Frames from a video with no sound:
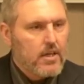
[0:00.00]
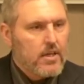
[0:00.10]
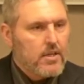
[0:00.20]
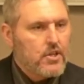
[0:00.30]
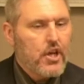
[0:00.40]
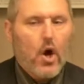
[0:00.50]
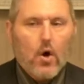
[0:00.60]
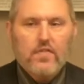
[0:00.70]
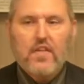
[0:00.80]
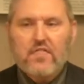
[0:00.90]
the,
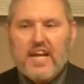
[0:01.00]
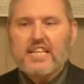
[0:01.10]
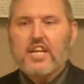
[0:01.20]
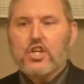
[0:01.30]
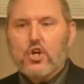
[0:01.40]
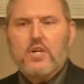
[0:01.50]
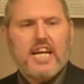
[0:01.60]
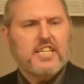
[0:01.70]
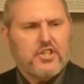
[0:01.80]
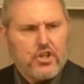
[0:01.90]
the thing that you need
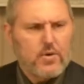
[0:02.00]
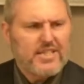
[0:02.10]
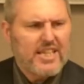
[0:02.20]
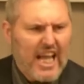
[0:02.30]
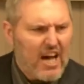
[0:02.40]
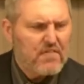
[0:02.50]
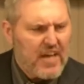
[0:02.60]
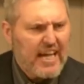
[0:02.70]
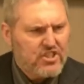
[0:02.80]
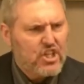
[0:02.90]
to do is love
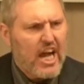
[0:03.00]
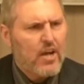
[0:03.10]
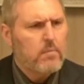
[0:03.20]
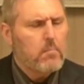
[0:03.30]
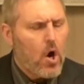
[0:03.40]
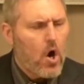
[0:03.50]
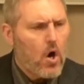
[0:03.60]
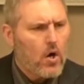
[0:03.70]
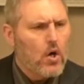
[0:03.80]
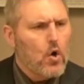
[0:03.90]
that child
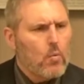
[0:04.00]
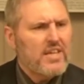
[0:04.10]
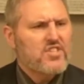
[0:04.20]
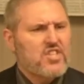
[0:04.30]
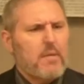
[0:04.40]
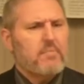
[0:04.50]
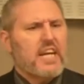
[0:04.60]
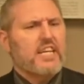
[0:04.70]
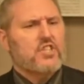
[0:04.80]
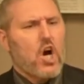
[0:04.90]
more. When something
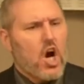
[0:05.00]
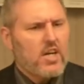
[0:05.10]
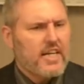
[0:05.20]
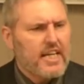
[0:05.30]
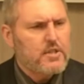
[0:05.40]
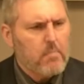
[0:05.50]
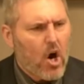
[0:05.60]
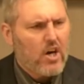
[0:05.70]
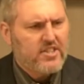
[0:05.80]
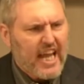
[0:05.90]
is hurt, it needs more
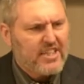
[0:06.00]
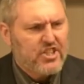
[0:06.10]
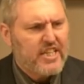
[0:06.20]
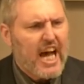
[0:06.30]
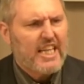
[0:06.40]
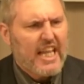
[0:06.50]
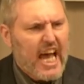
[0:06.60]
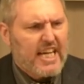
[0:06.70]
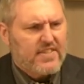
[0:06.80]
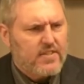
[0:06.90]
attention, not
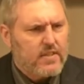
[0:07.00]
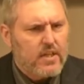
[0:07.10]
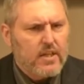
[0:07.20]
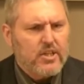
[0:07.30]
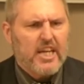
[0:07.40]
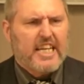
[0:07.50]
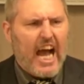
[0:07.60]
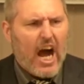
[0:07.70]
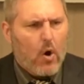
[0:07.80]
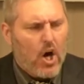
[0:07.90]
less. You
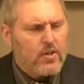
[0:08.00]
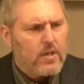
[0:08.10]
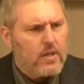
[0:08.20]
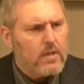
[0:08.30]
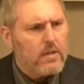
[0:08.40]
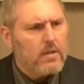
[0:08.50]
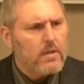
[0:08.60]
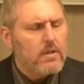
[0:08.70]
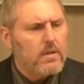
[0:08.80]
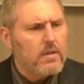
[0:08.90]
coward?
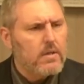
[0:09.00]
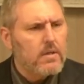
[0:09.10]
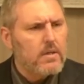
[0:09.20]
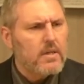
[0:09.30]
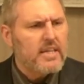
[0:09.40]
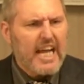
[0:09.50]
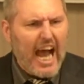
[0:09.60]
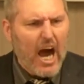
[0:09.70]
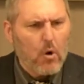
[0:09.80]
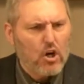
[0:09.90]

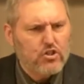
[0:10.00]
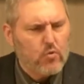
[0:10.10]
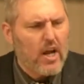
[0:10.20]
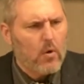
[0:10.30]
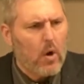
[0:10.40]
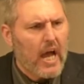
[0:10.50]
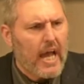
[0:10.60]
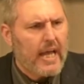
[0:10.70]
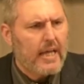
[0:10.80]
Cowards run away.